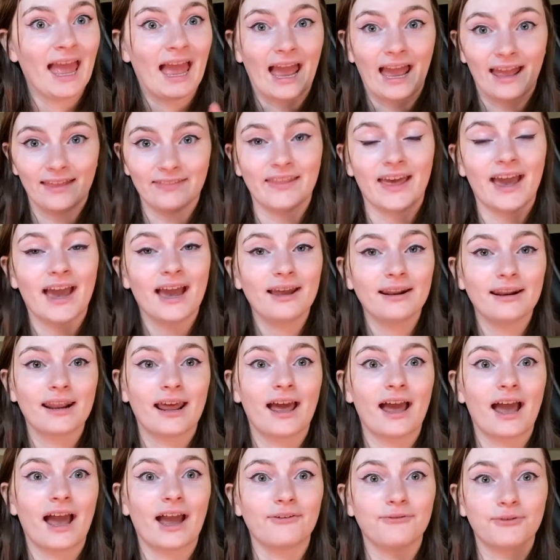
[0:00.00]
And that,
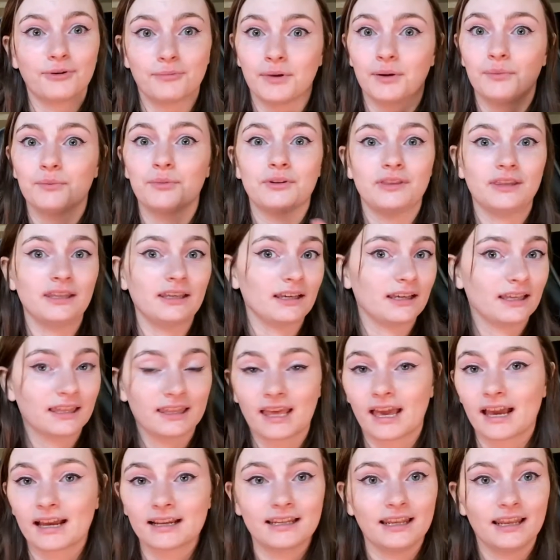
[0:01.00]
I remember the
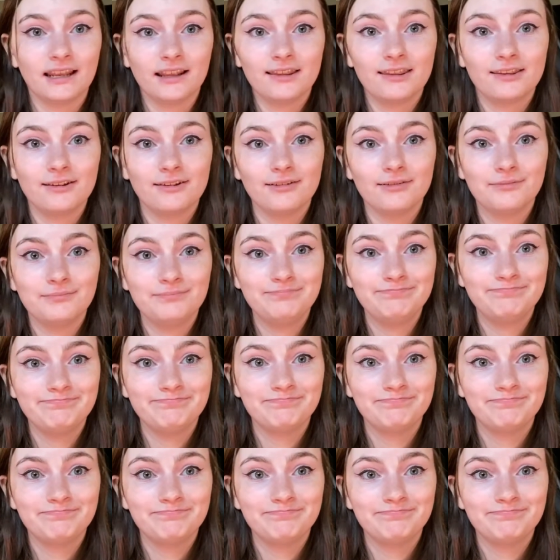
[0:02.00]
exact answer.